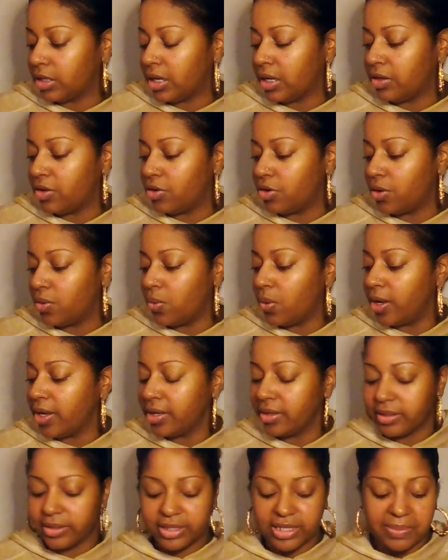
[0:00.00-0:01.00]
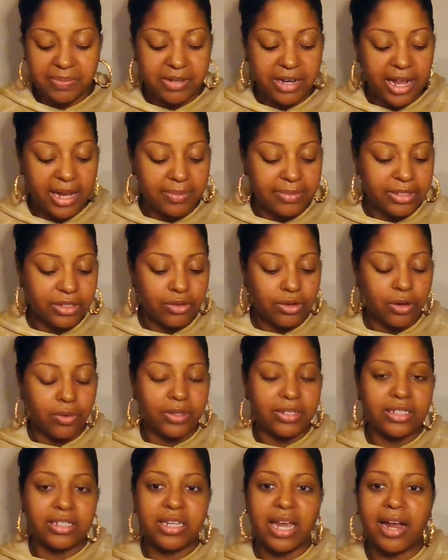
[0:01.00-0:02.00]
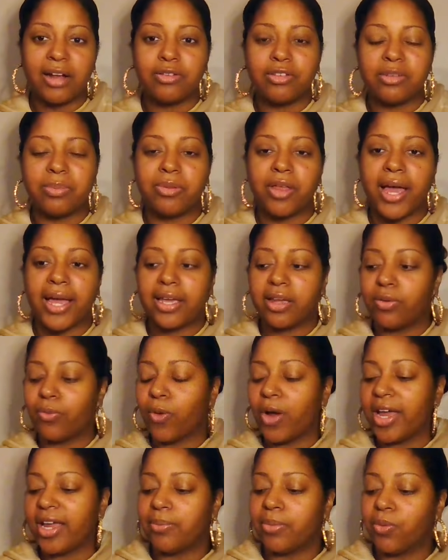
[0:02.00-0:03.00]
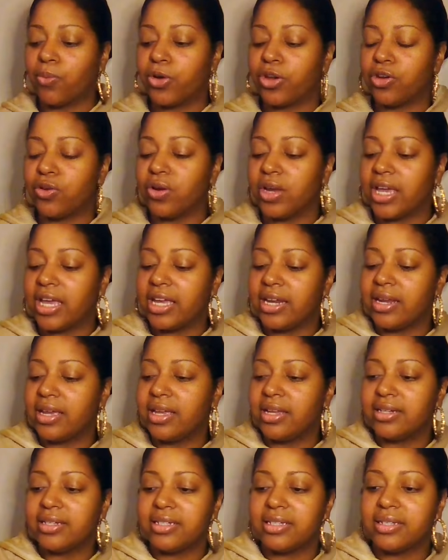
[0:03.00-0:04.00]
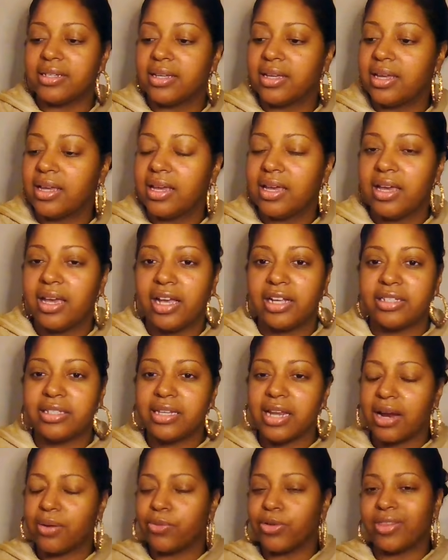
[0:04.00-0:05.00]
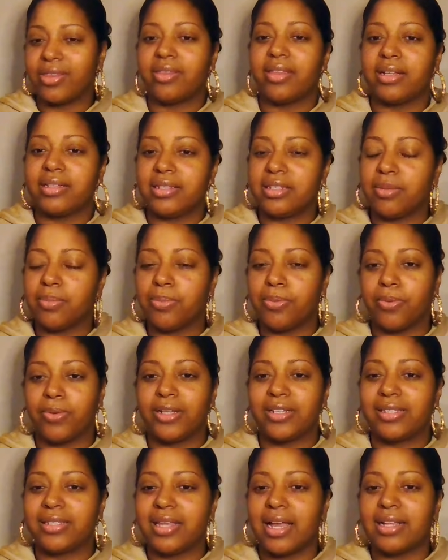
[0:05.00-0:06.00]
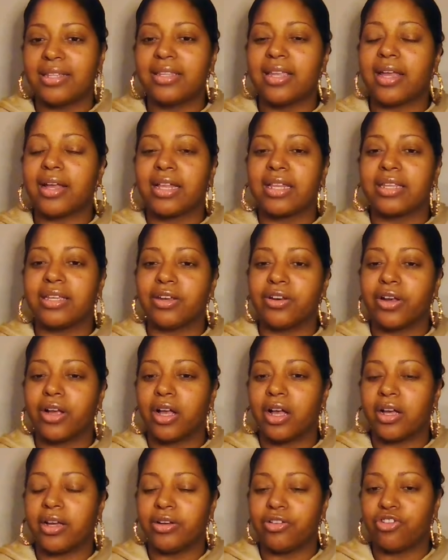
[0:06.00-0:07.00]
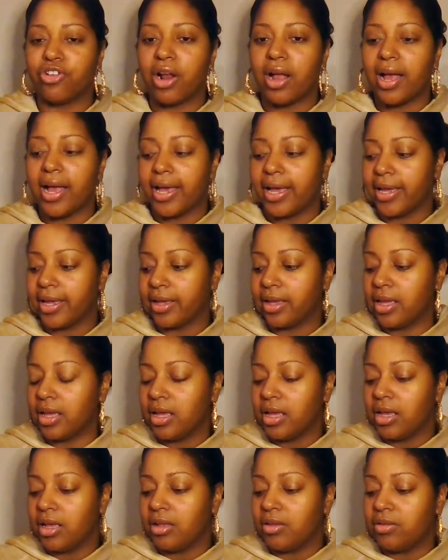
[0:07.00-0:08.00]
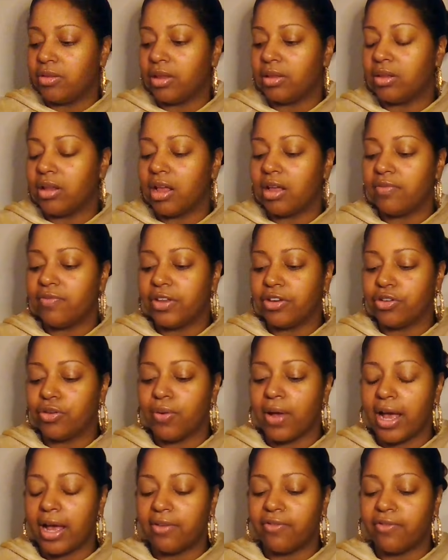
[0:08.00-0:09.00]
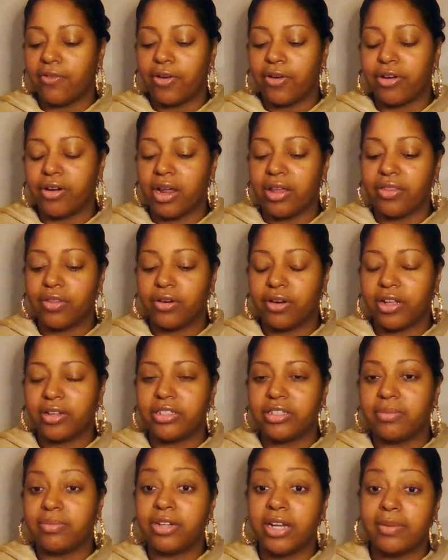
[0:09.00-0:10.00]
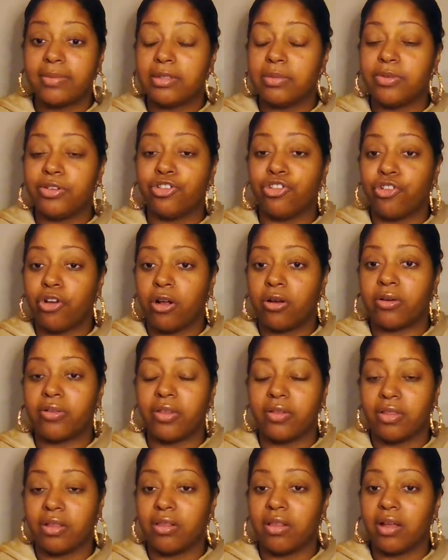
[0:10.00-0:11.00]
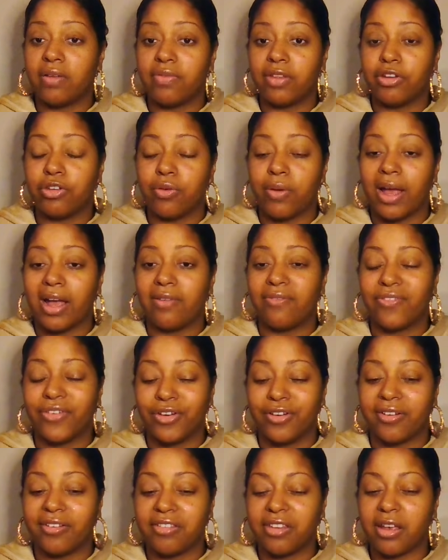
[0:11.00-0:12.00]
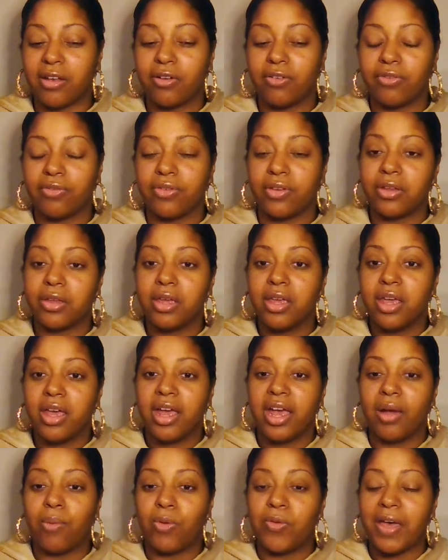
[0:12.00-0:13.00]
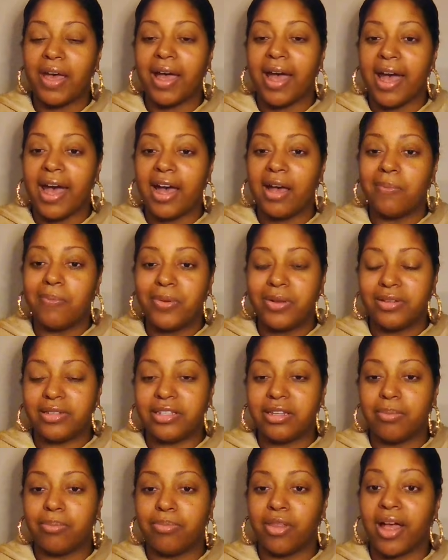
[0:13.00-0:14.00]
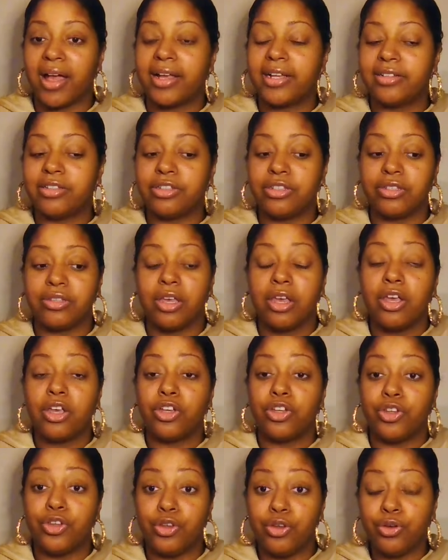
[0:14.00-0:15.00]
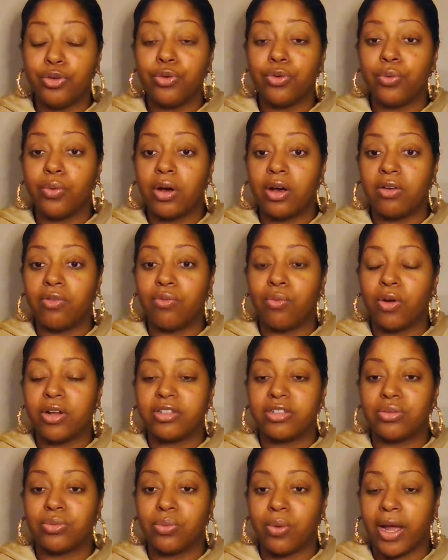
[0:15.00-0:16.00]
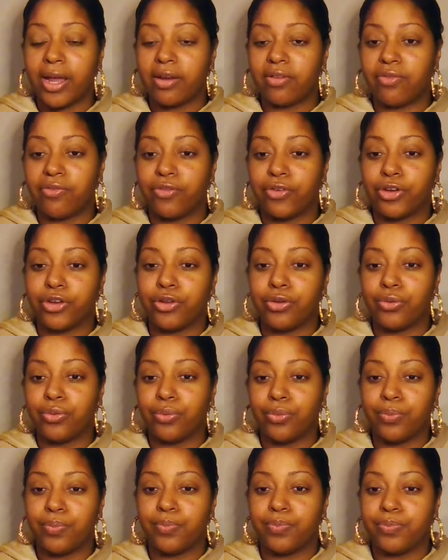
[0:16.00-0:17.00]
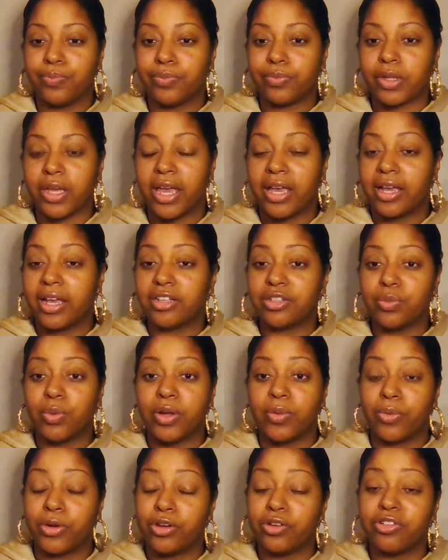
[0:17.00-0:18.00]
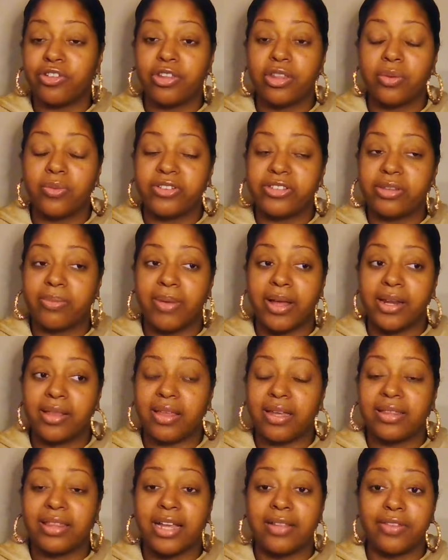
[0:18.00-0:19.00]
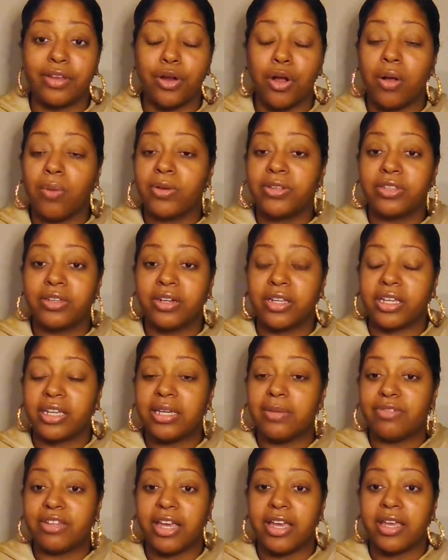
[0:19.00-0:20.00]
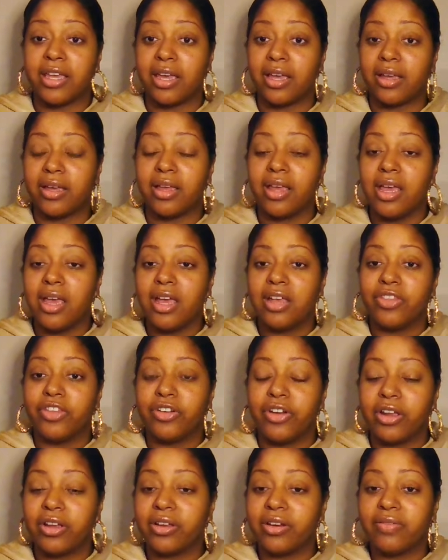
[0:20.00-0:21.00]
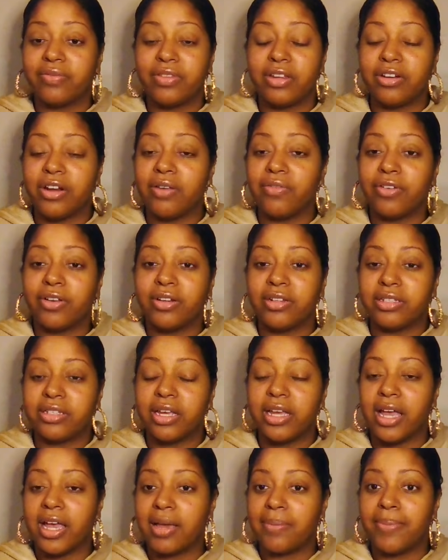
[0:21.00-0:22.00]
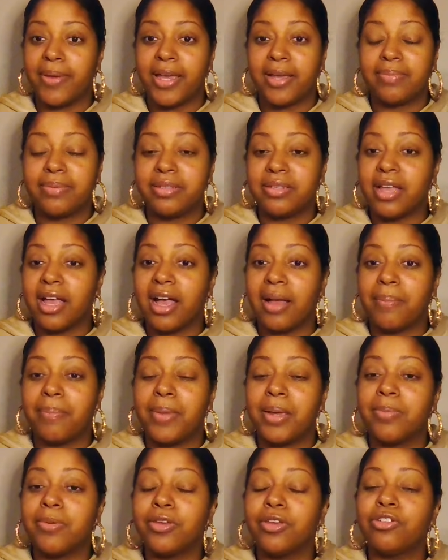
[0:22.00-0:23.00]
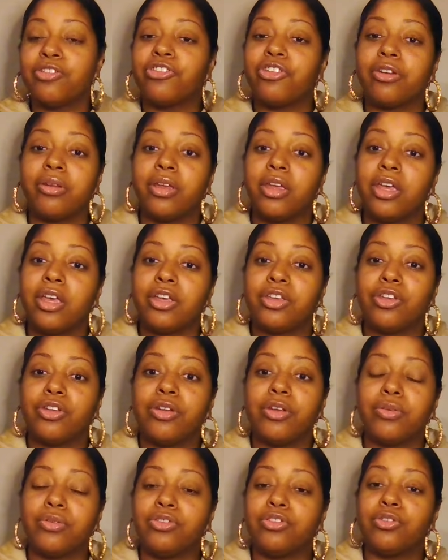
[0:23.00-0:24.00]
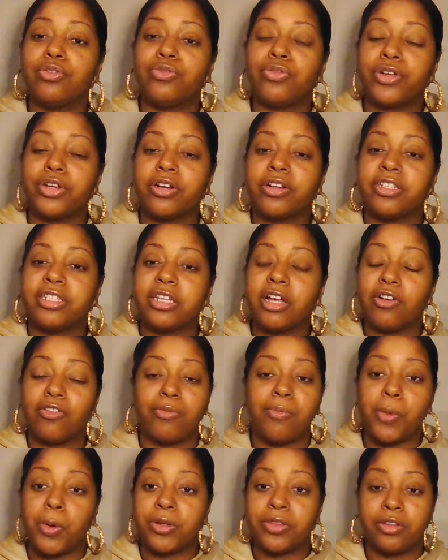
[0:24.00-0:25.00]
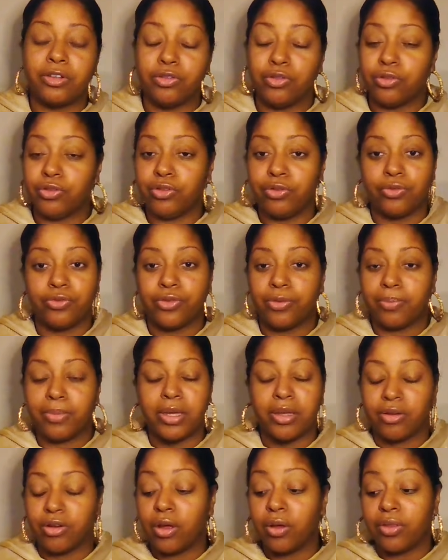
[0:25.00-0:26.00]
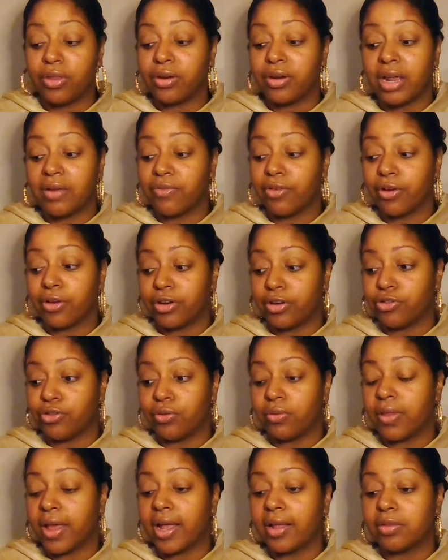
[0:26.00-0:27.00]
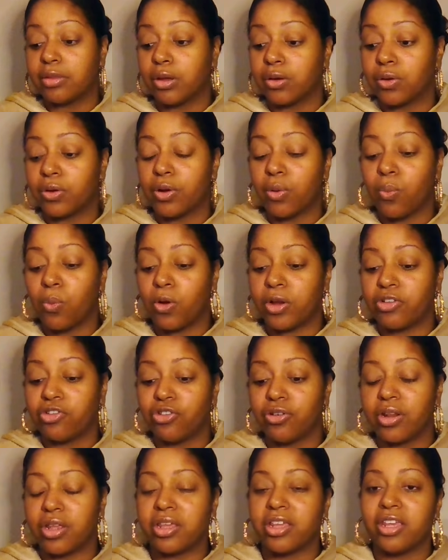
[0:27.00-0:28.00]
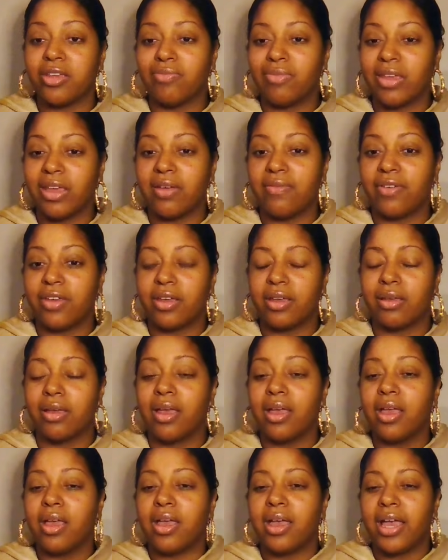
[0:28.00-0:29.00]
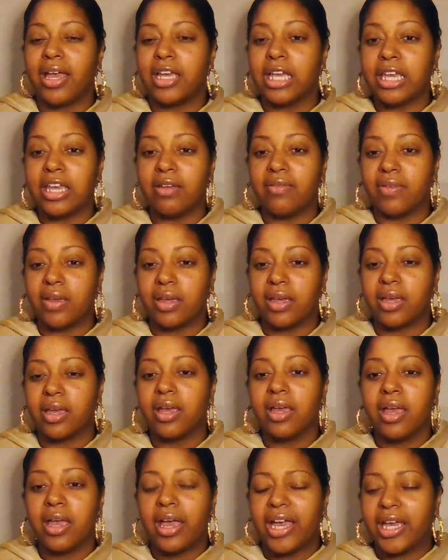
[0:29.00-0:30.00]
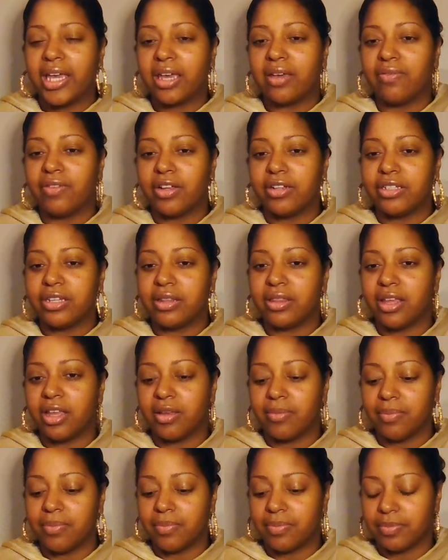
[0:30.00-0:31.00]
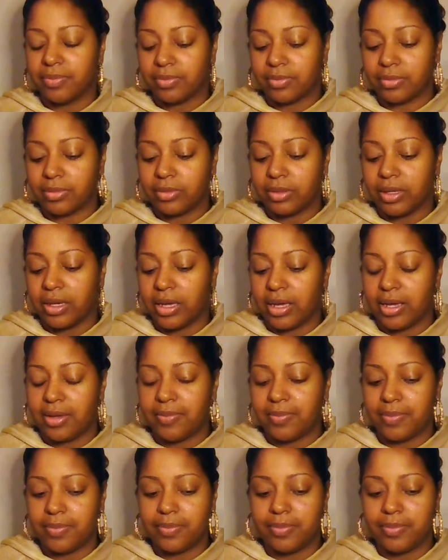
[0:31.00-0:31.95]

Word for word: And you know what? Sometimes, you know, it sounds black and white, but when you're in it, it's not really that simple. It's not that clear and cut dry. The love that you have for another can sometimes be stronger than the love that you have for yourself. And when that happens, it blinds you of what's right for you. And guess what? When you're dealing with somebody like that, they're always going to keep taking. They're not going to they're never going to say, "Hey babe, stop. Maybe you should, you know, do for yourself more than you do for me." No, they're never going to do that. They're going to want you to keep giving and giving and giving to them. Okay?